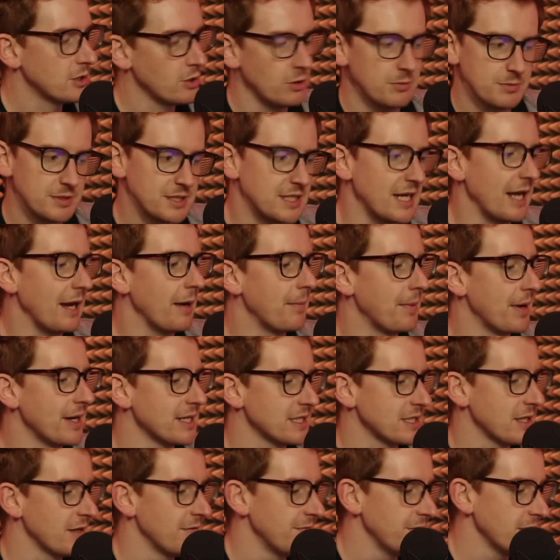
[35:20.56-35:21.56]
Storm
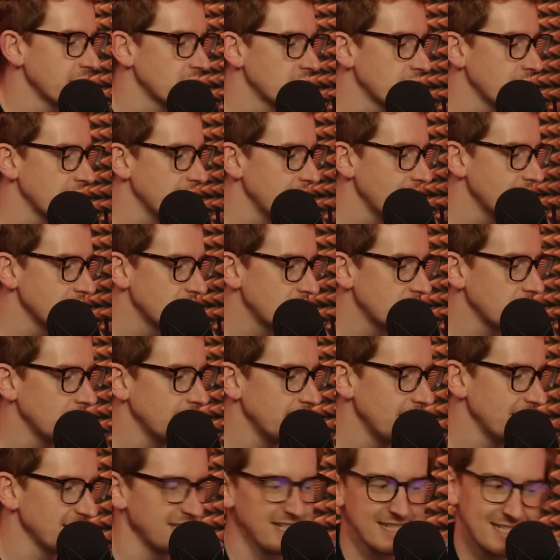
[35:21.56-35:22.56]
celebrates her victory, then
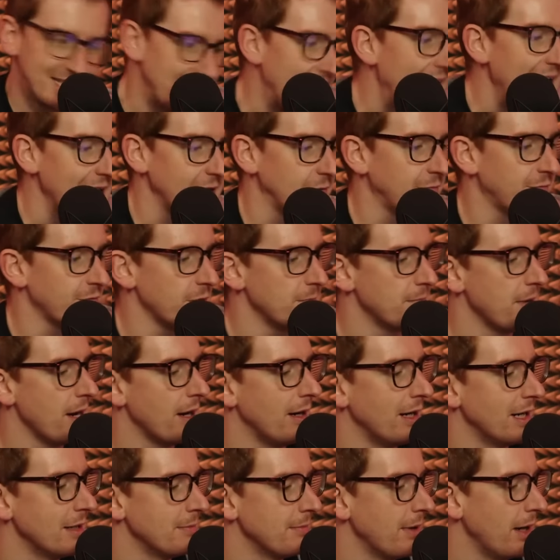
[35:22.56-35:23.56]
suddenly is attacked from
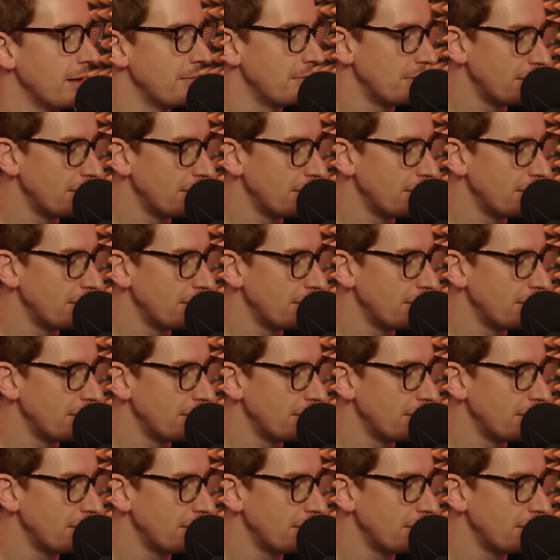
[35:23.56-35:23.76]
behind by